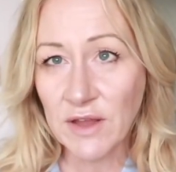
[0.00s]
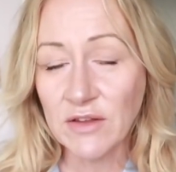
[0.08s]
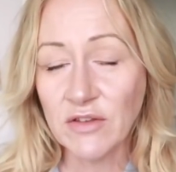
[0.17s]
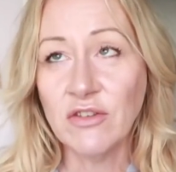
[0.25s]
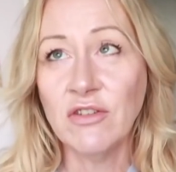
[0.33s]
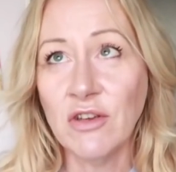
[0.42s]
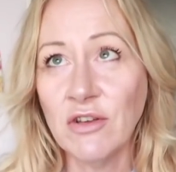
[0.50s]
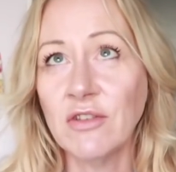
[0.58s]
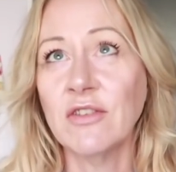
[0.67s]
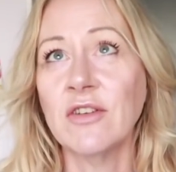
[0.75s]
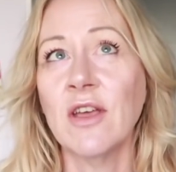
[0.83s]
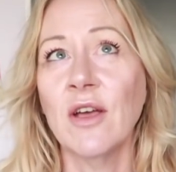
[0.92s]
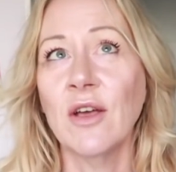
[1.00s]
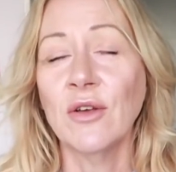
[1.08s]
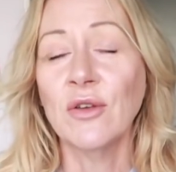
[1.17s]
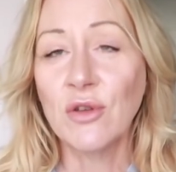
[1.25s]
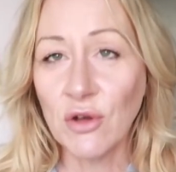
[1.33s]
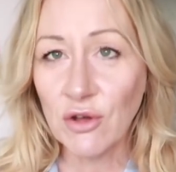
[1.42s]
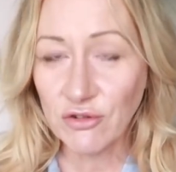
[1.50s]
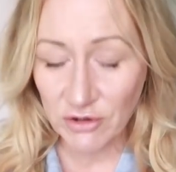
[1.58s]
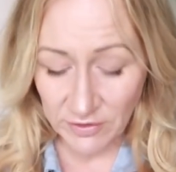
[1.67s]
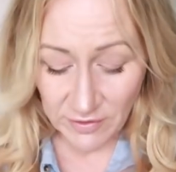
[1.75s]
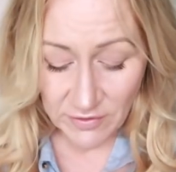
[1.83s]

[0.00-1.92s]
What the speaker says: It's just gorgeous.